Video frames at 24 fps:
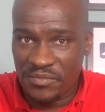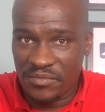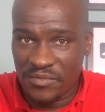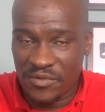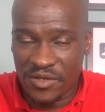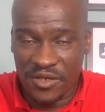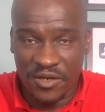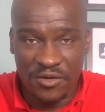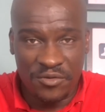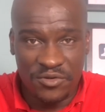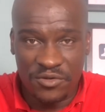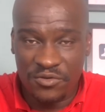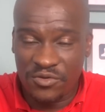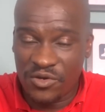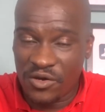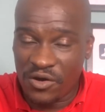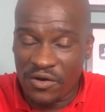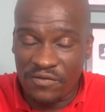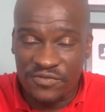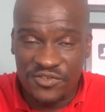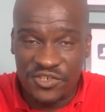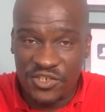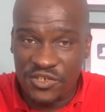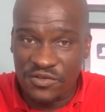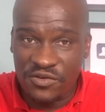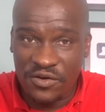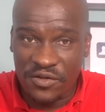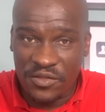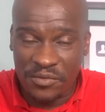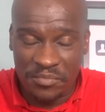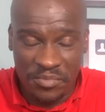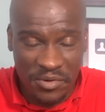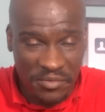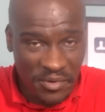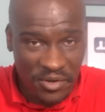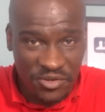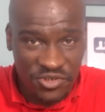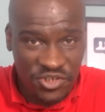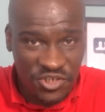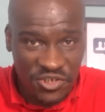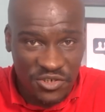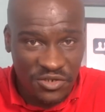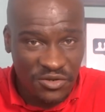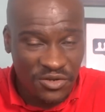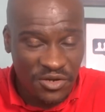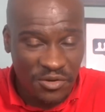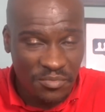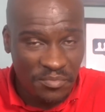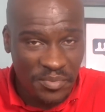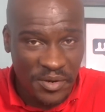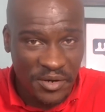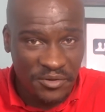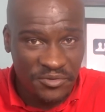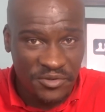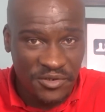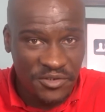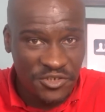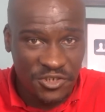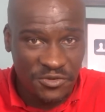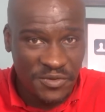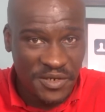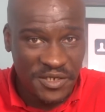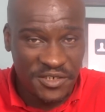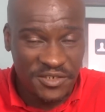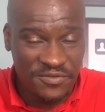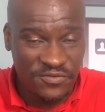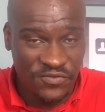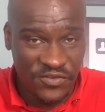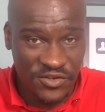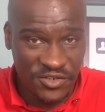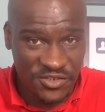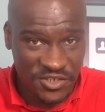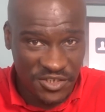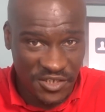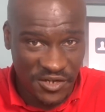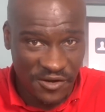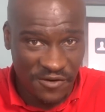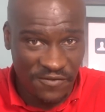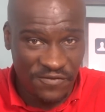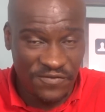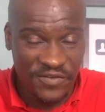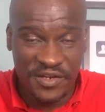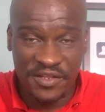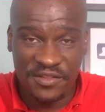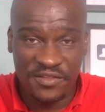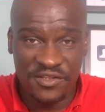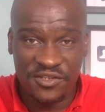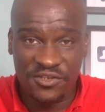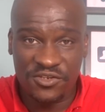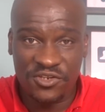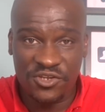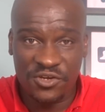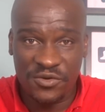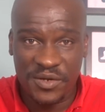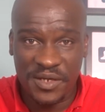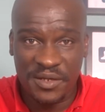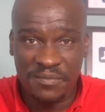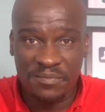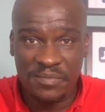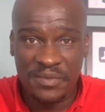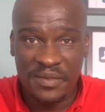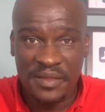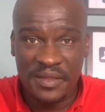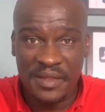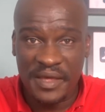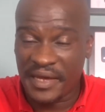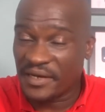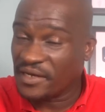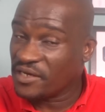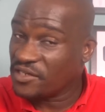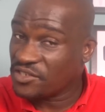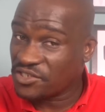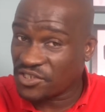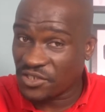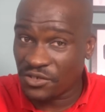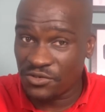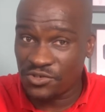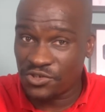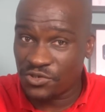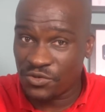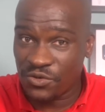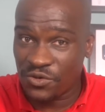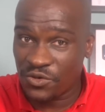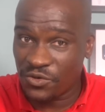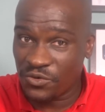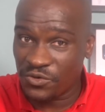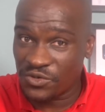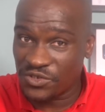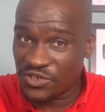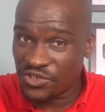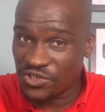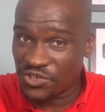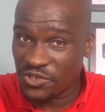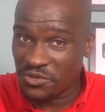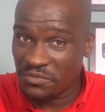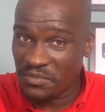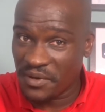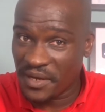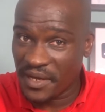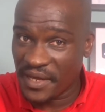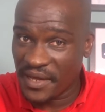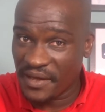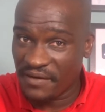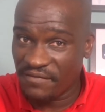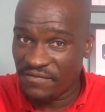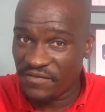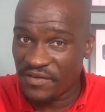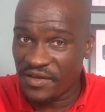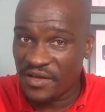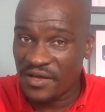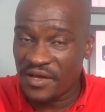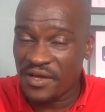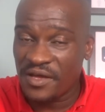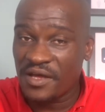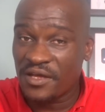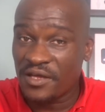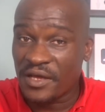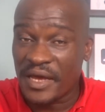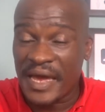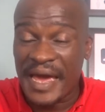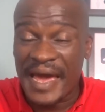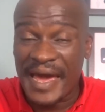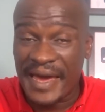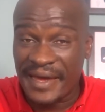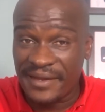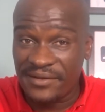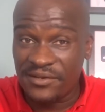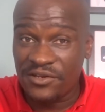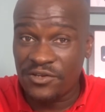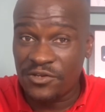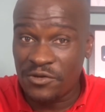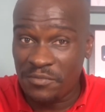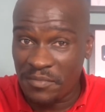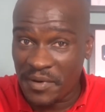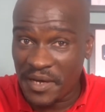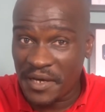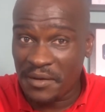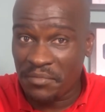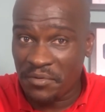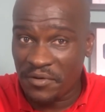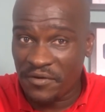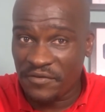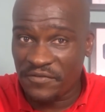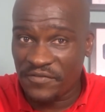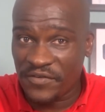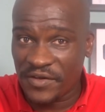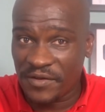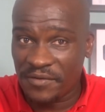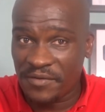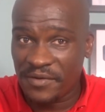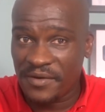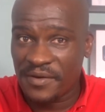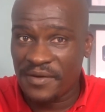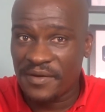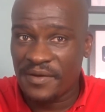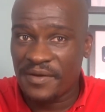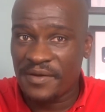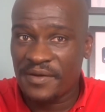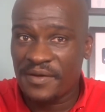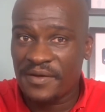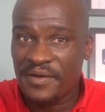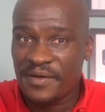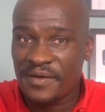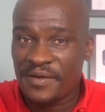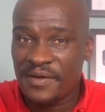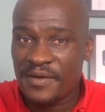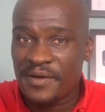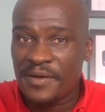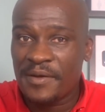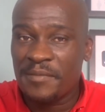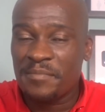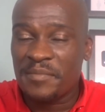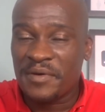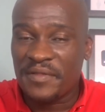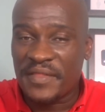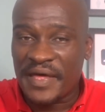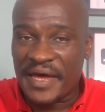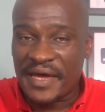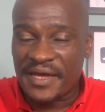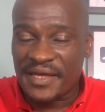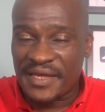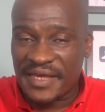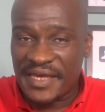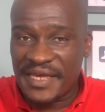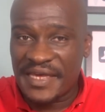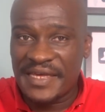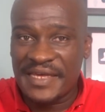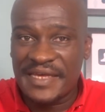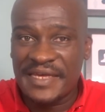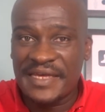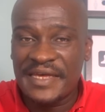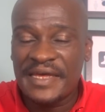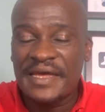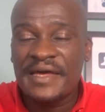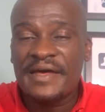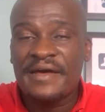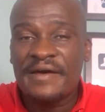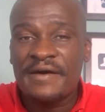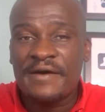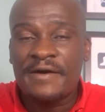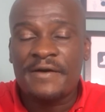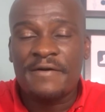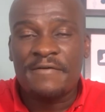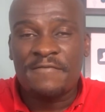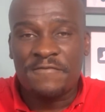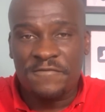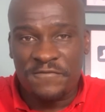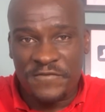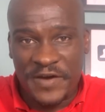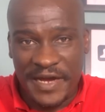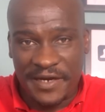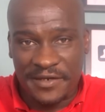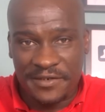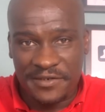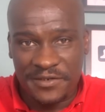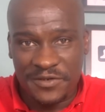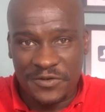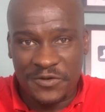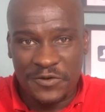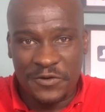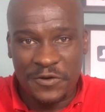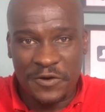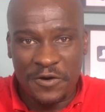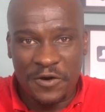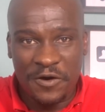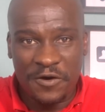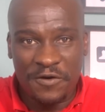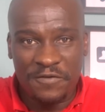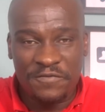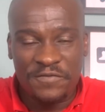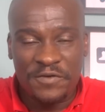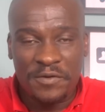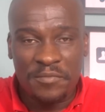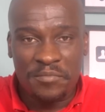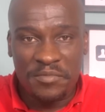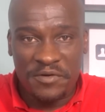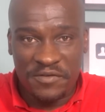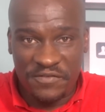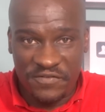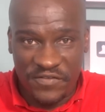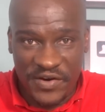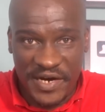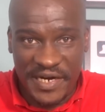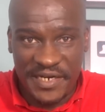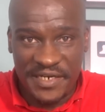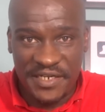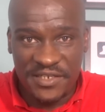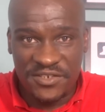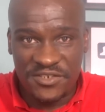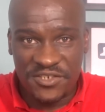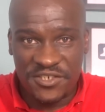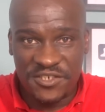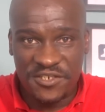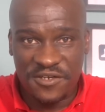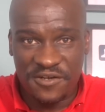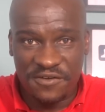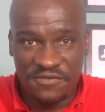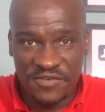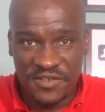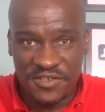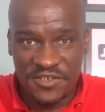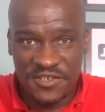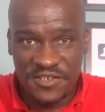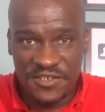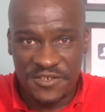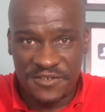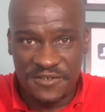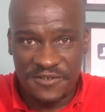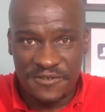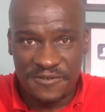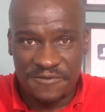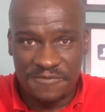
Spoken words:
You know, you've got the promotional component to it for yourself and anything you're doing, and any social causes you may have, and you make profit. But that key factor of providing service